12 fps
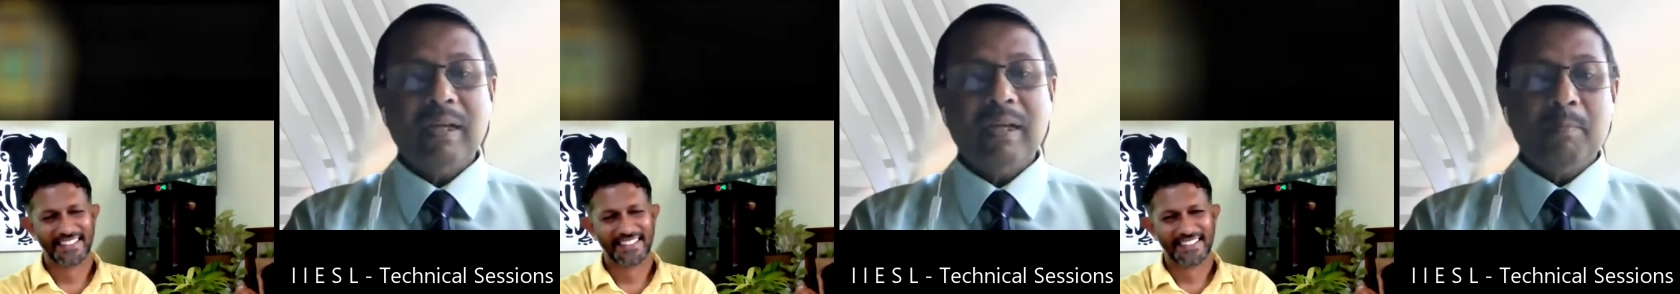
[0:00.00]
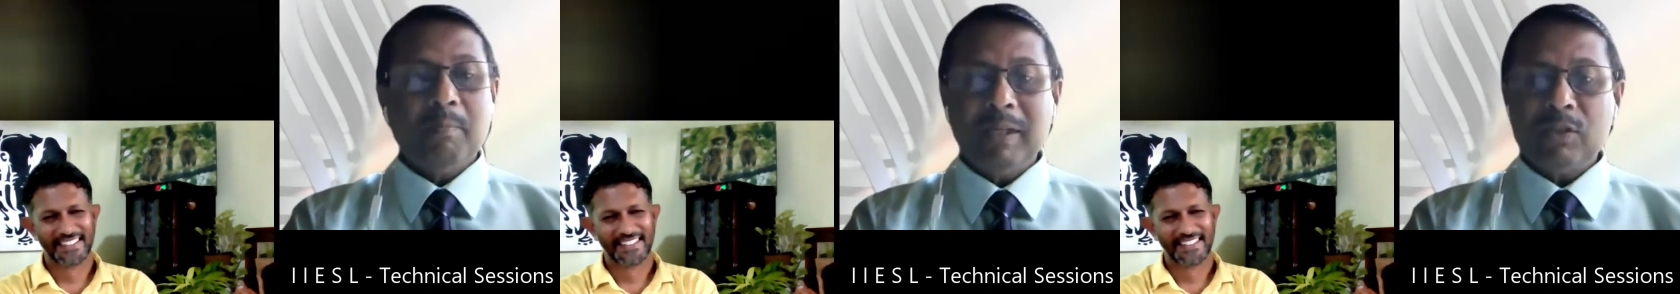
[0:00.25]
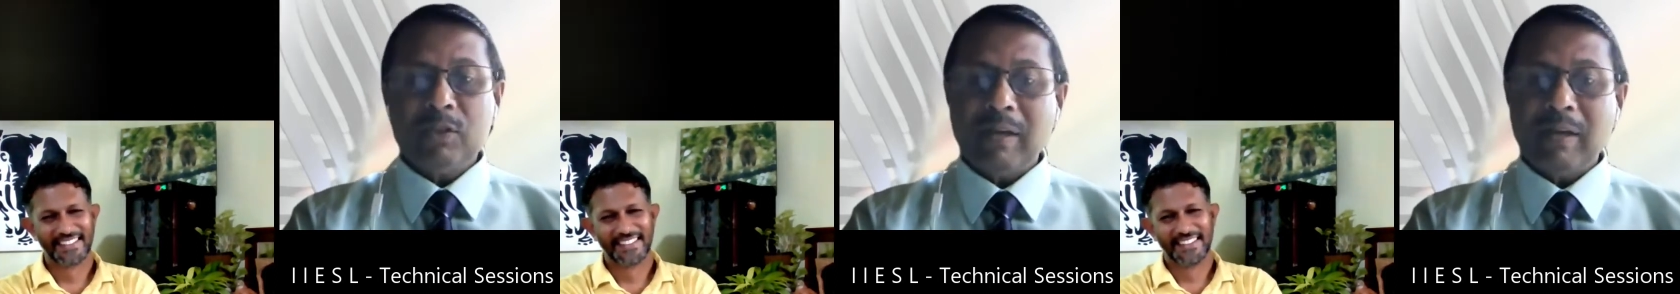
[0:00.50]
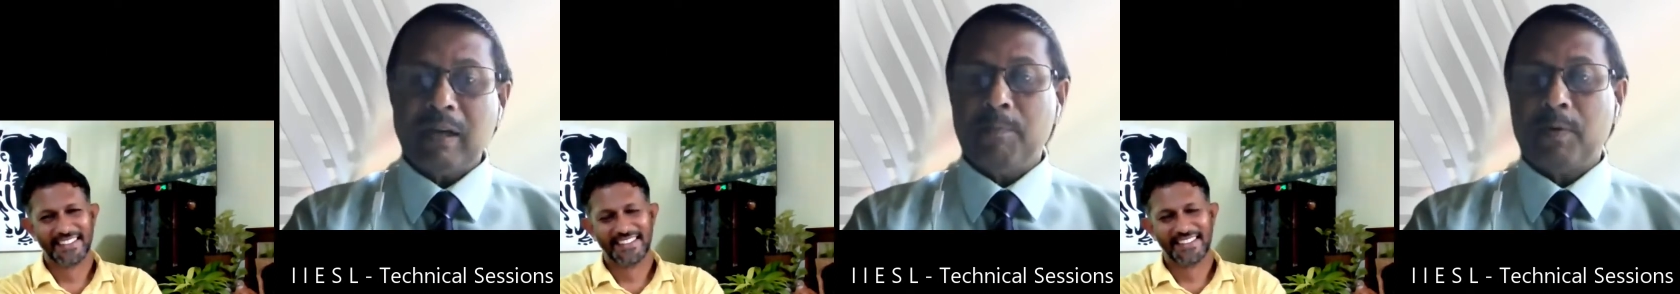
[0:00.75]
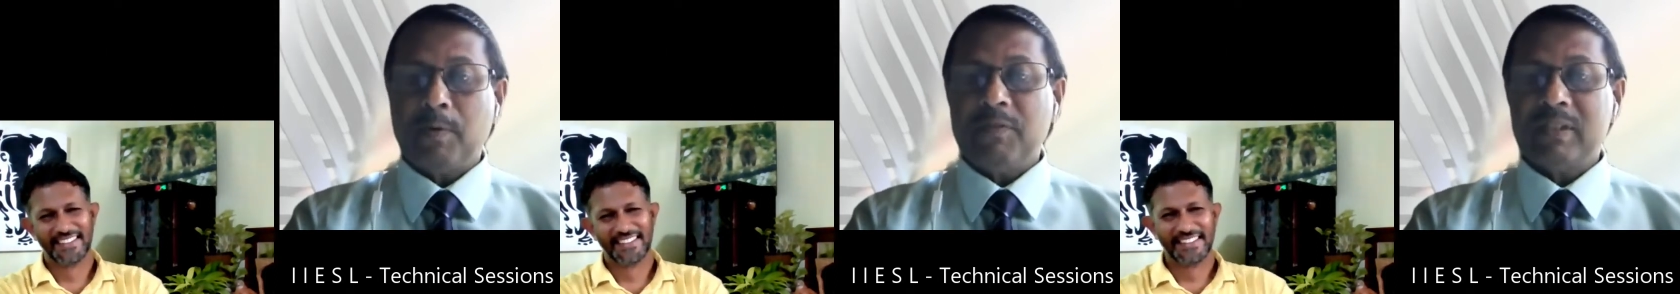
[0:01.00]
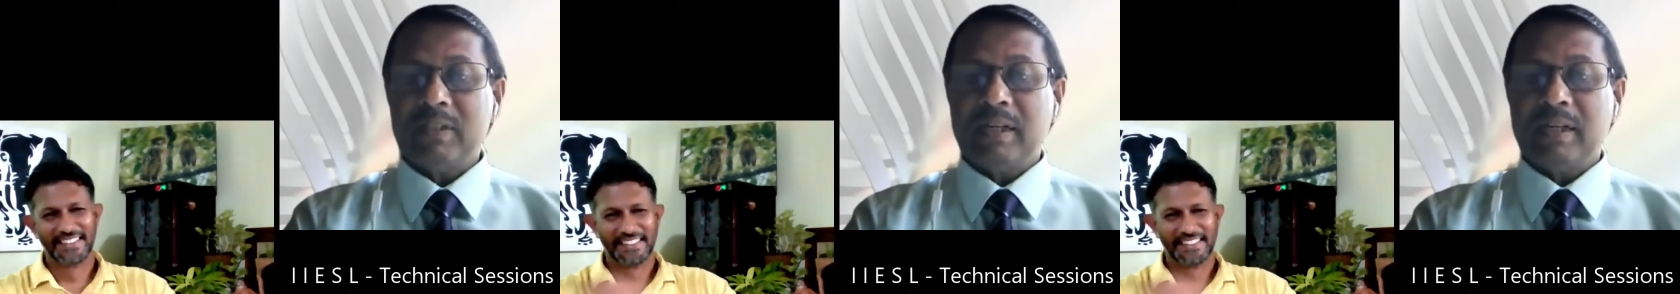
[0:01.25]
Speaker 1: Please welcome Professor
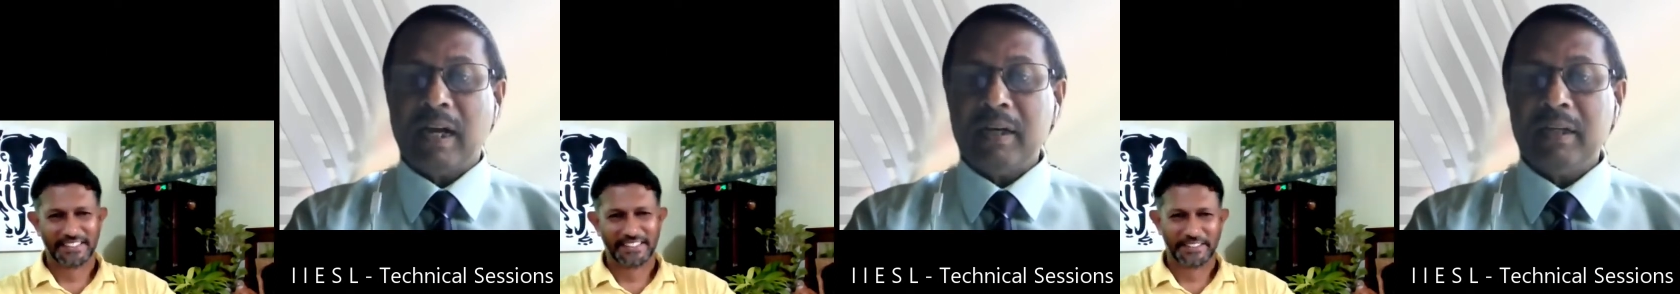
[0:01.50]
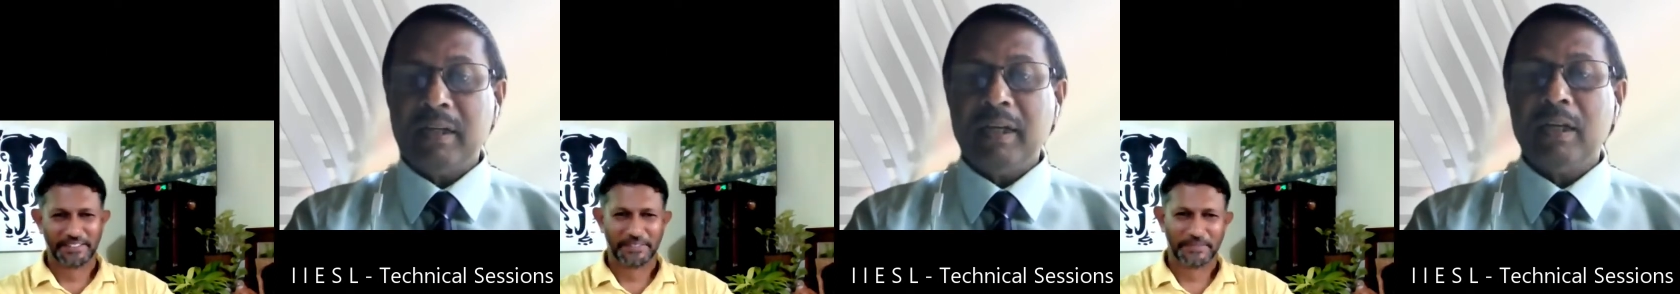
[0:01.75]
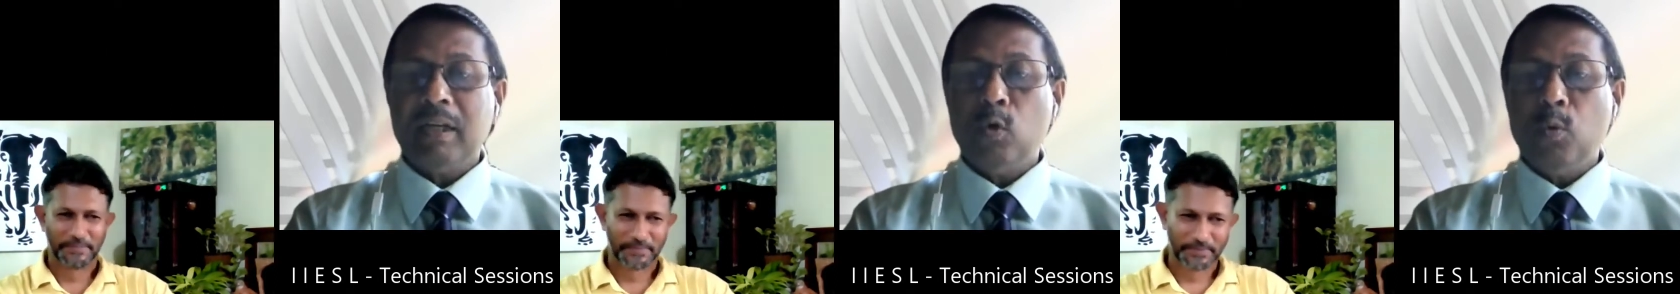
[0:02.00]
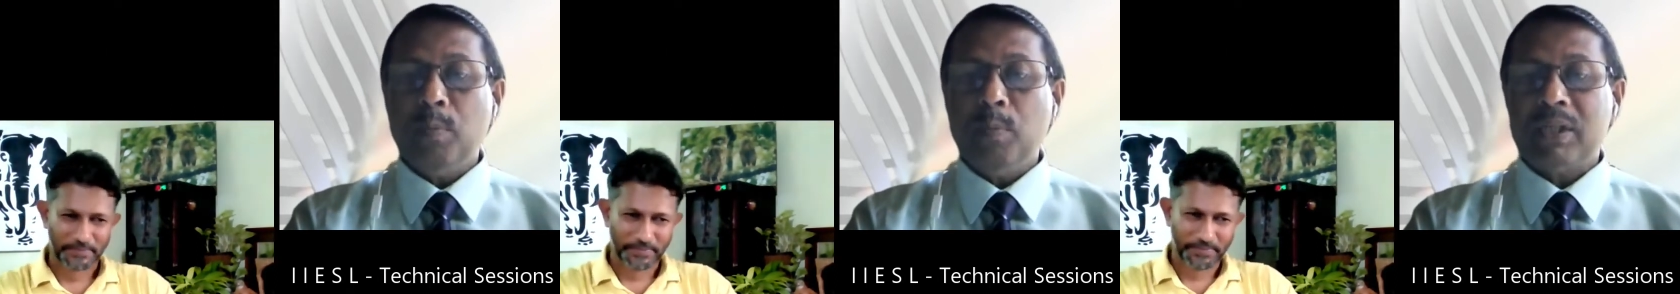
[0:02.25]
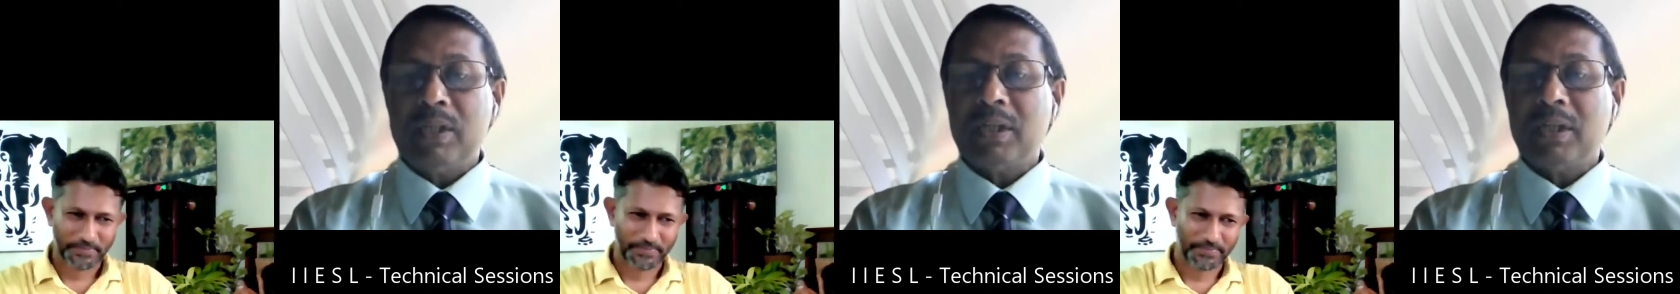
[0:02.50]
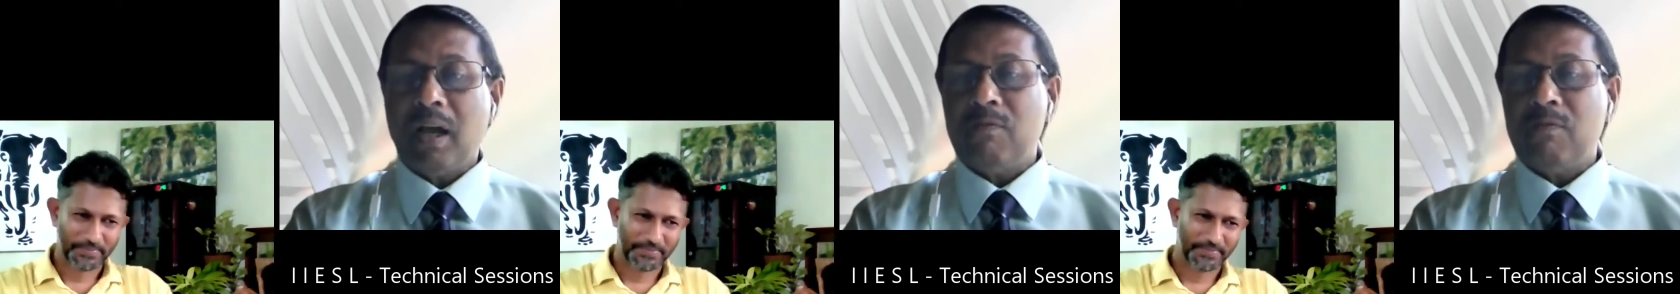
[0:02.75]
Rangika Umesh
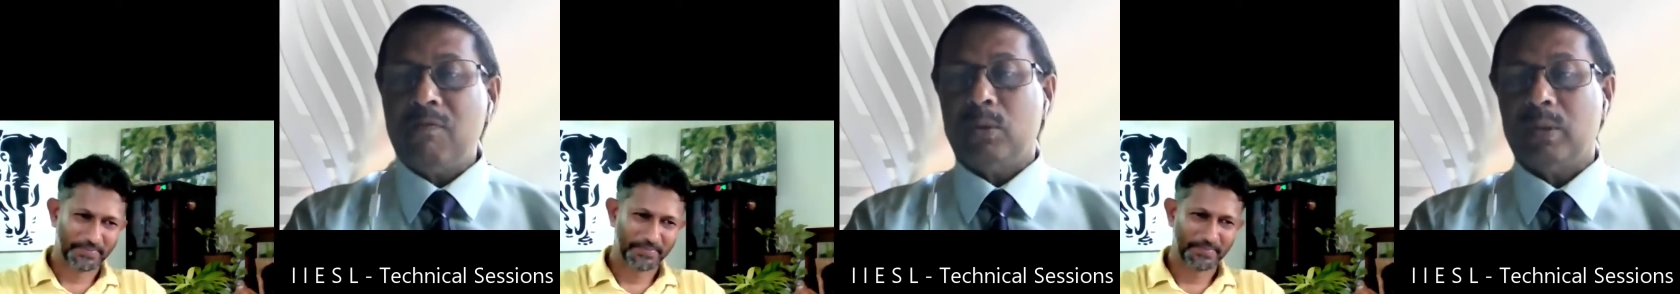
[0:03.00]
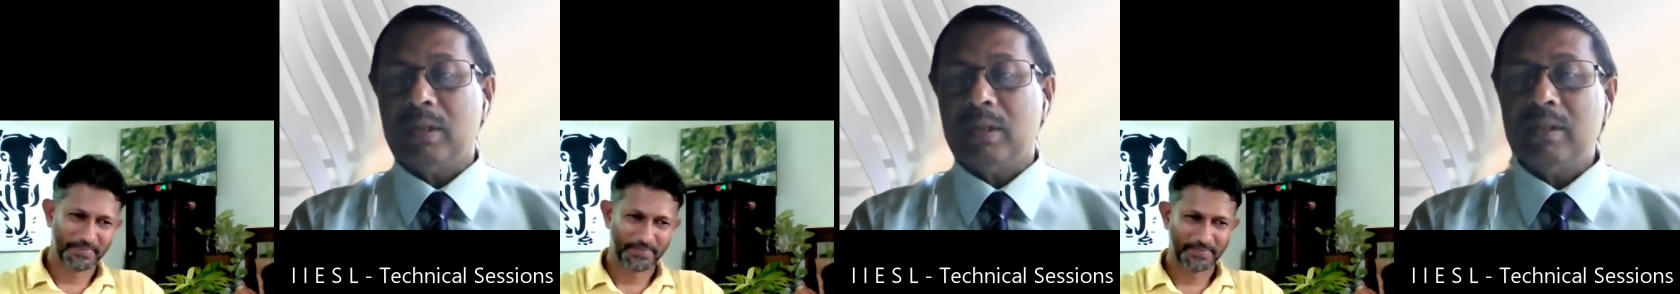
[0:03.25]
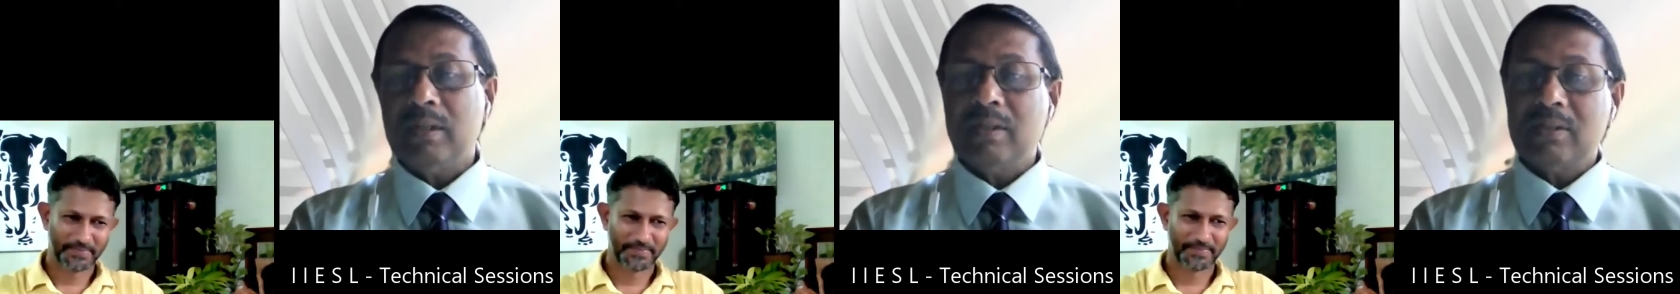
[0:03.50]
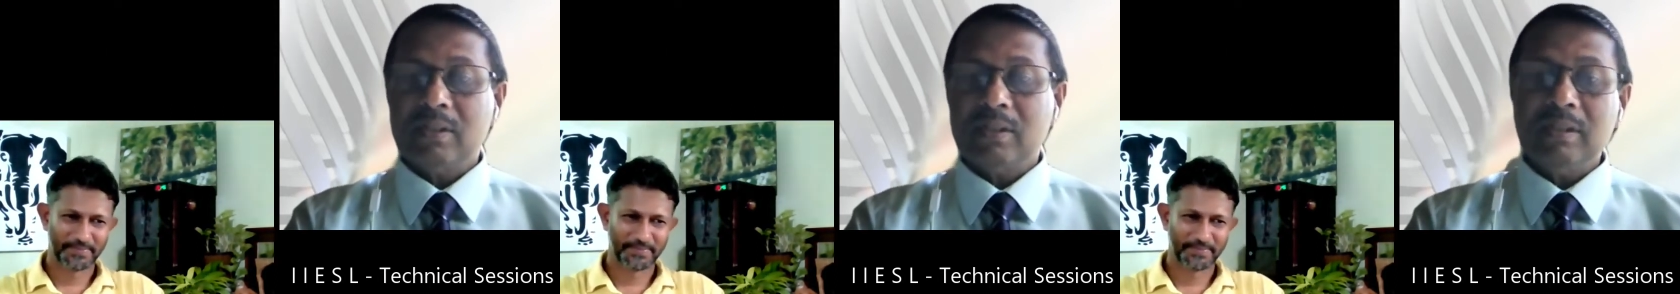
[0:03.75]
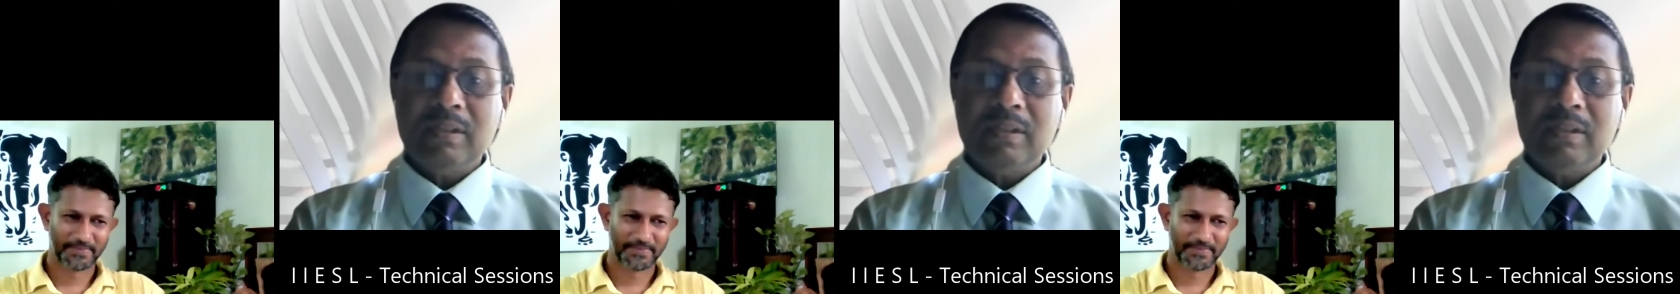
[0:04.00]
Halwatura. Sir, the